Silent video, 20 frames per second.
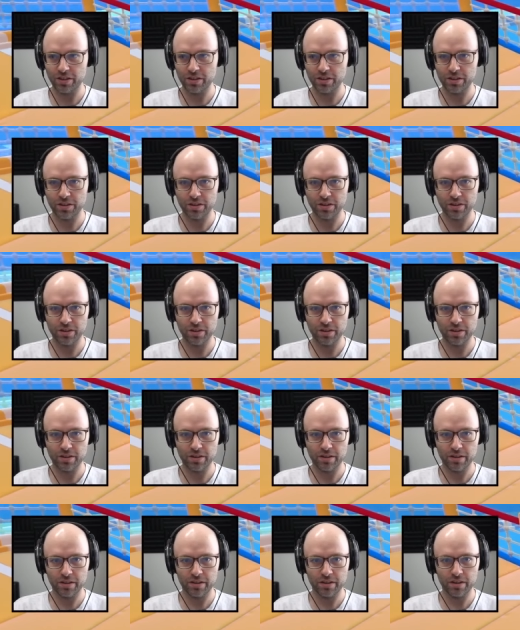
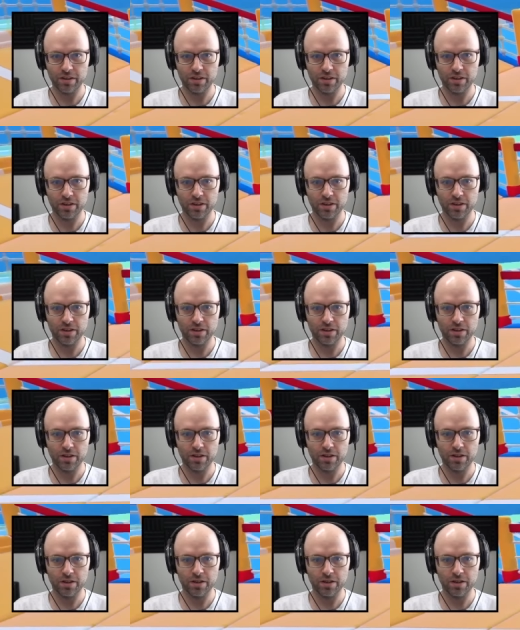
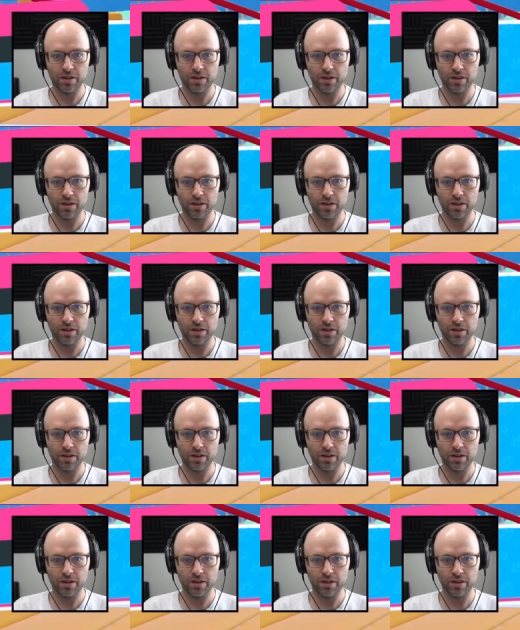(silence)